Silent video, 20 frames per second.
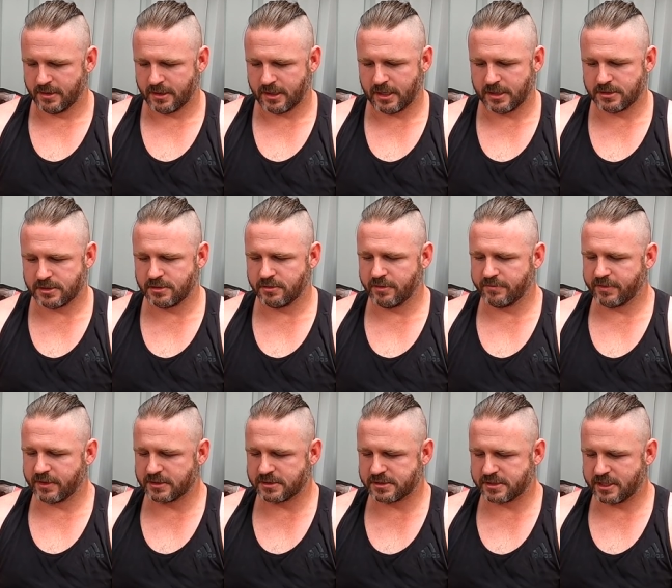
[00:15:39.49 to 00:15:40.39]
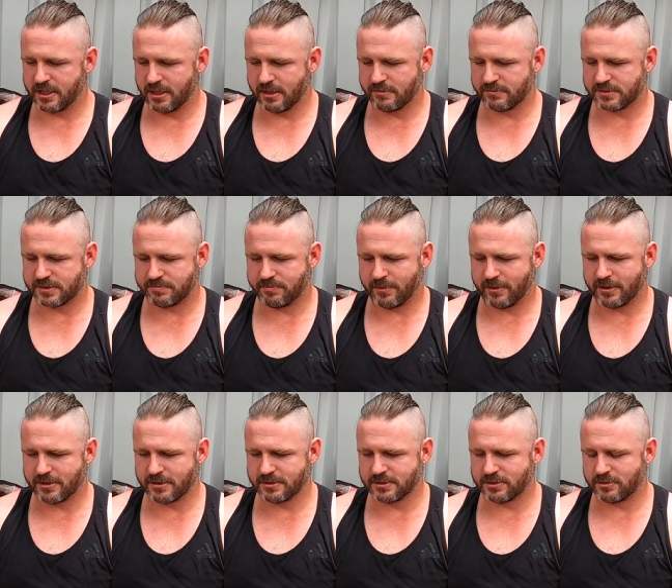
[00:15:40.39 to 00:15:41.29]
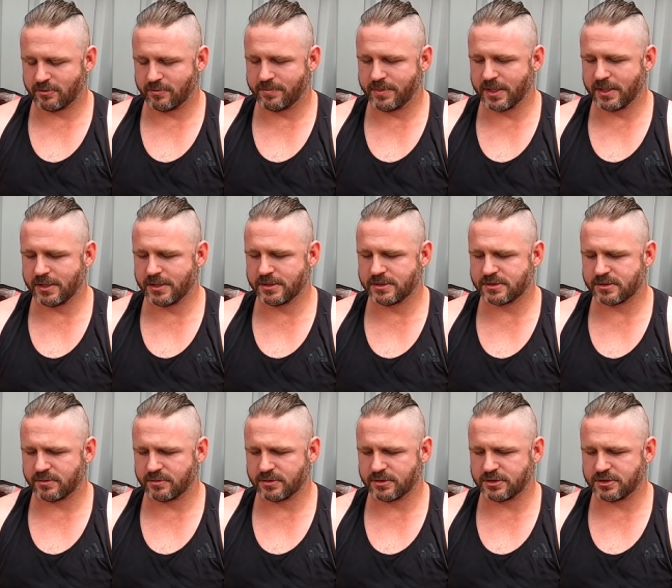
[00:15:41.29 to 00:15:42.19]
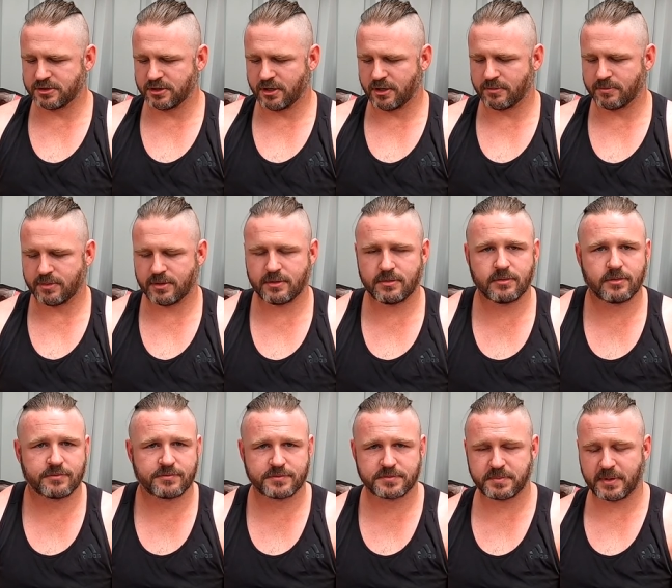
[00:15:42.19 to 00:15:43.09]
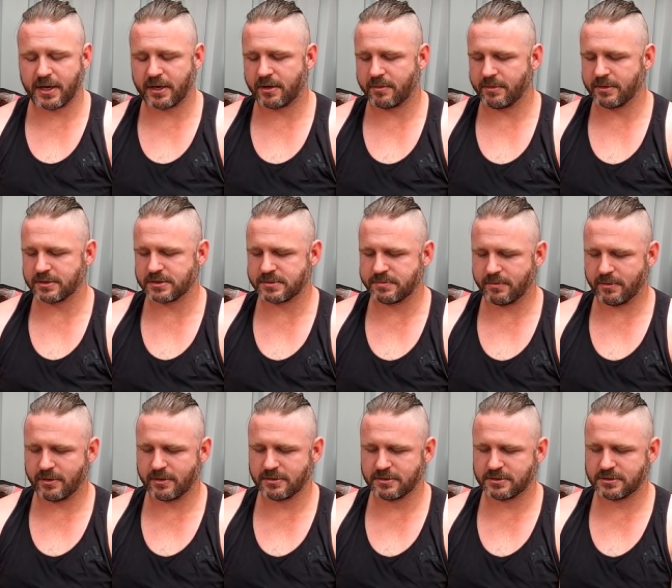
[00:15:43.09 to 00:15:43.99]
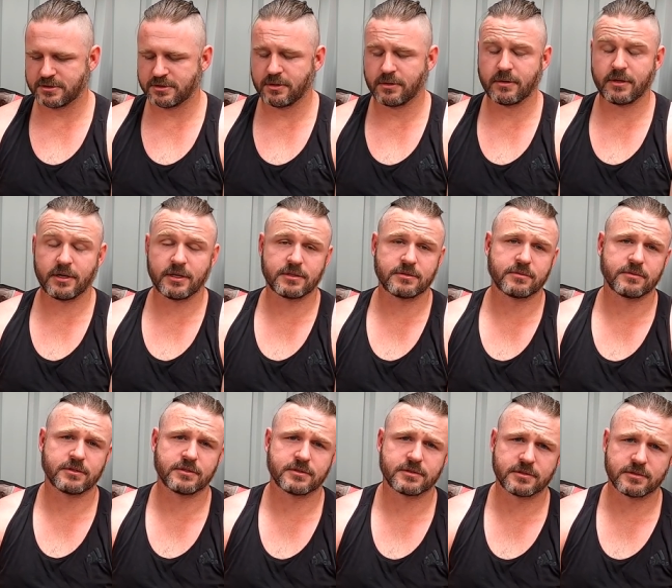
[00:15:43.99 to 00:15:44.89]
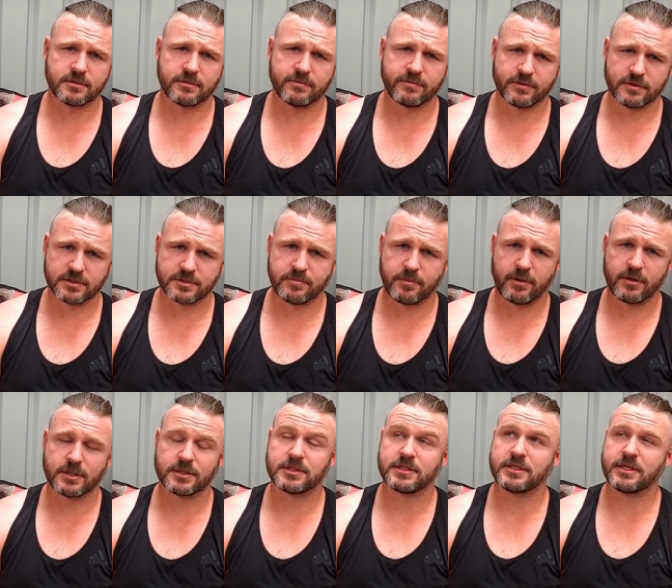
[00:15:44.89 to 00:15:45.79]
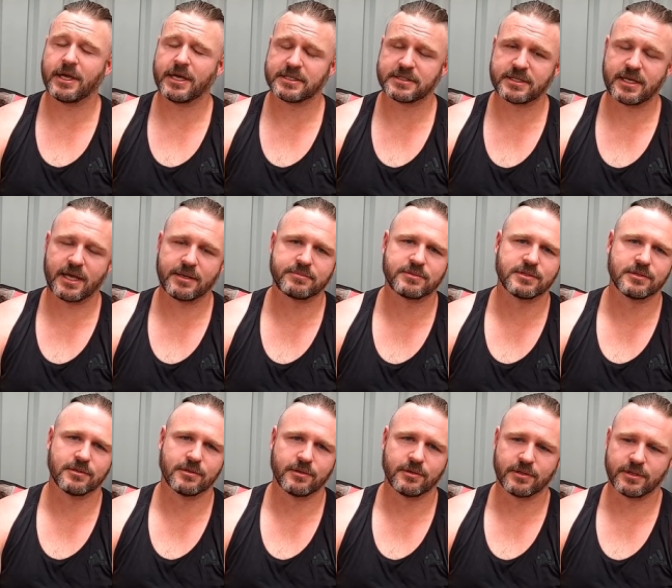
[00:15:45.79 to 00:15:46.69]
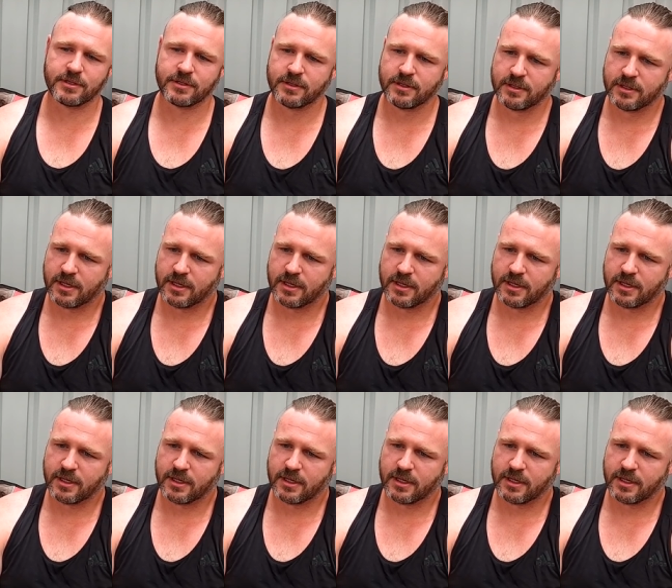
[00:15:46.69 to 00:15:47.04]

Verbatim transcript: Uh, do you ever get scared of spiders or bees on the job? Well, speaking about spiders, short answer is for the spiders, yes, absolutely.